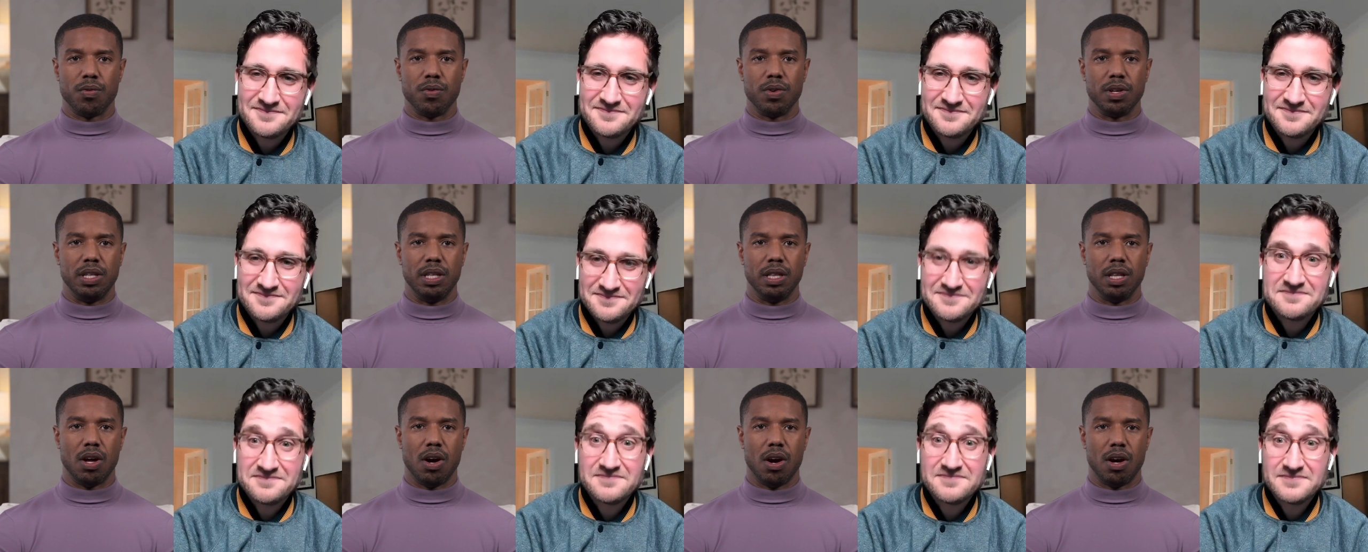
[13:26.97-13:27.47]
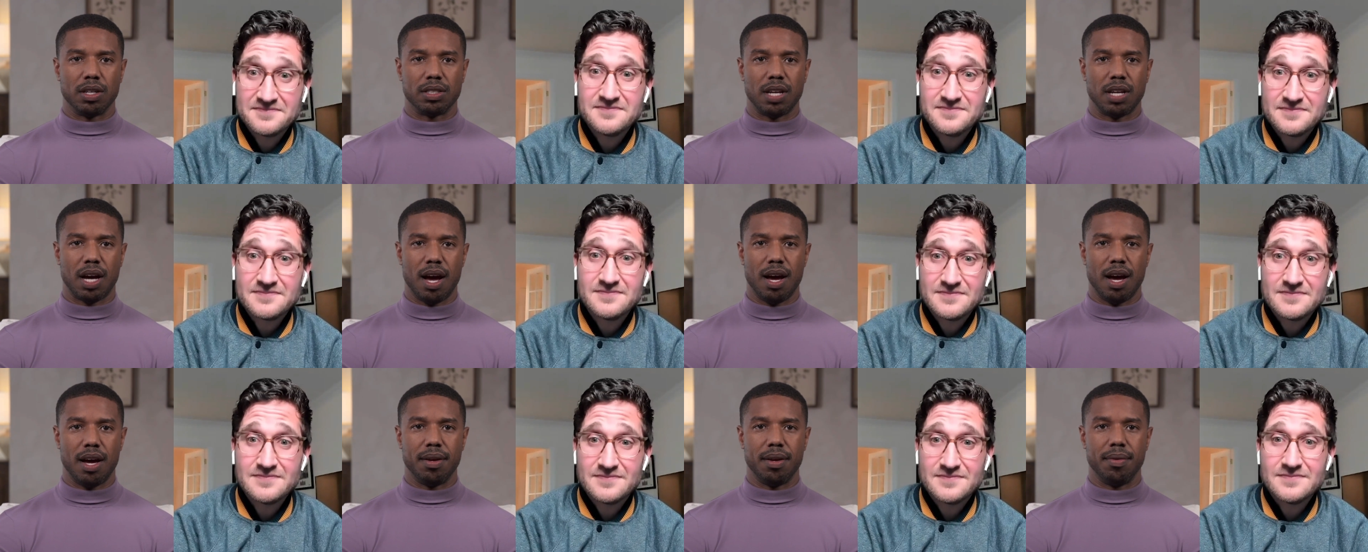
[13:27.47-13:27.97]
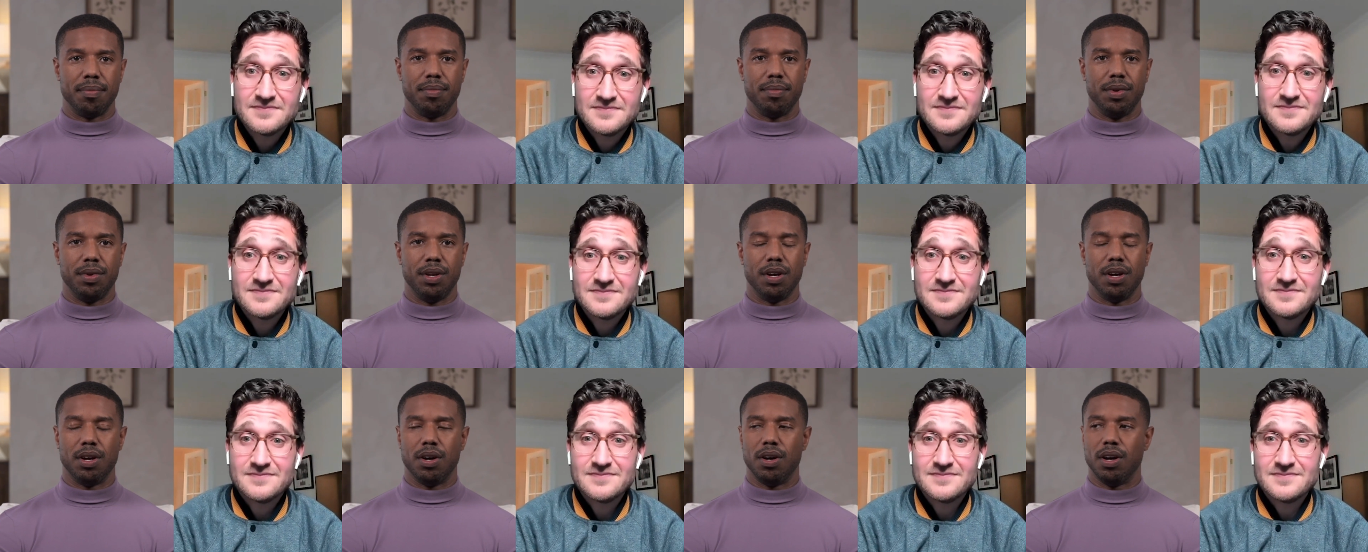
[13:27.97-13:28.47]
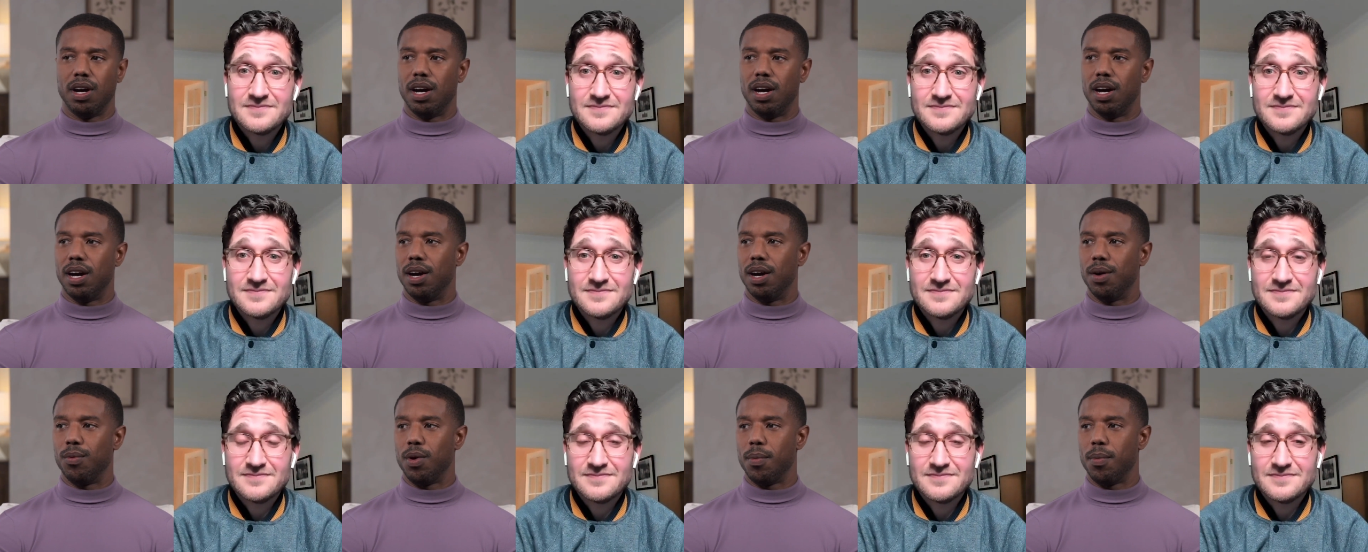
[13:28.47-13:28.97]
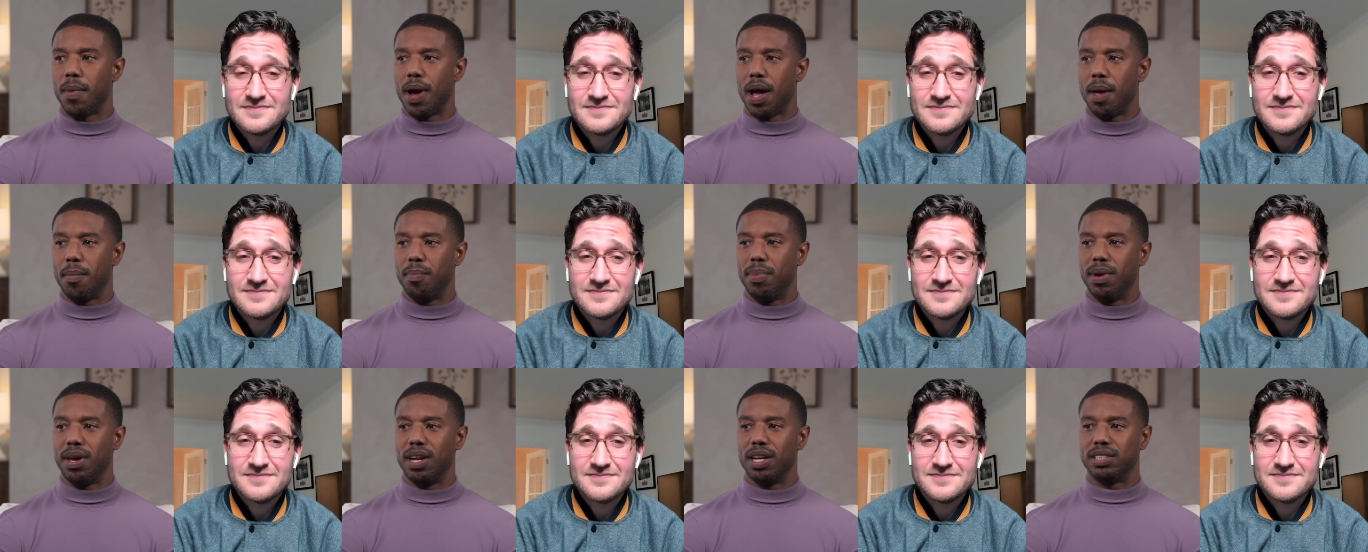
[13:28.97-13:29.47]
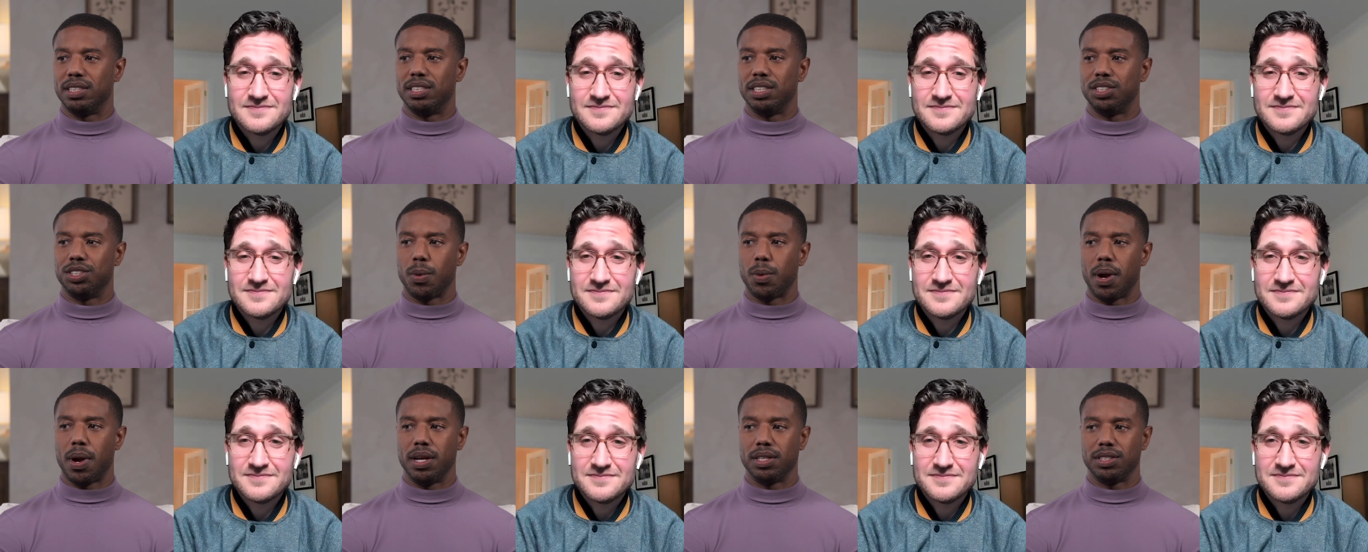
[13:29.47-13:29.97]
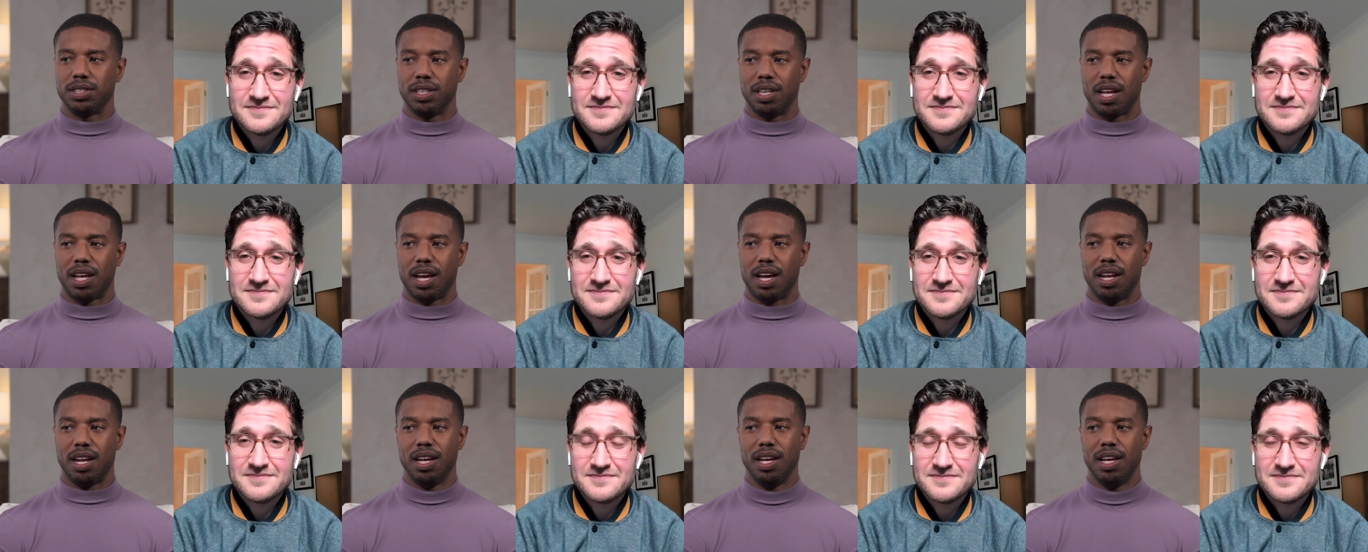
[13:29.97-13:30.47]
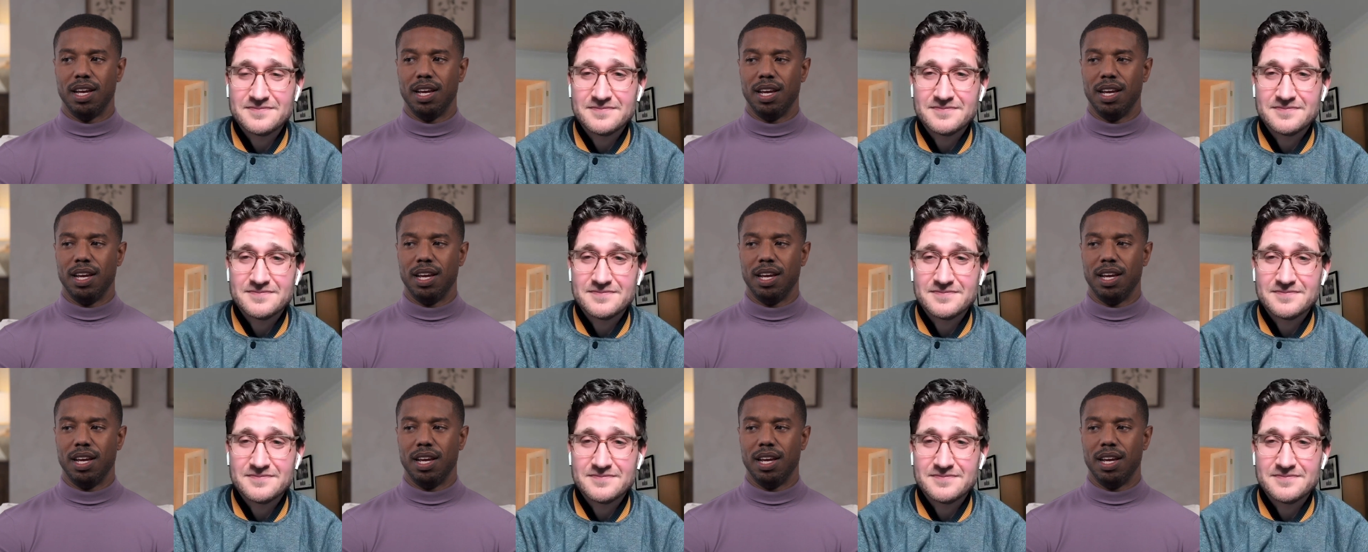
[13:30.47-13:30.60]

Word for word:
Speaker 1: a really long time, you know, uh, we might be in a situation that,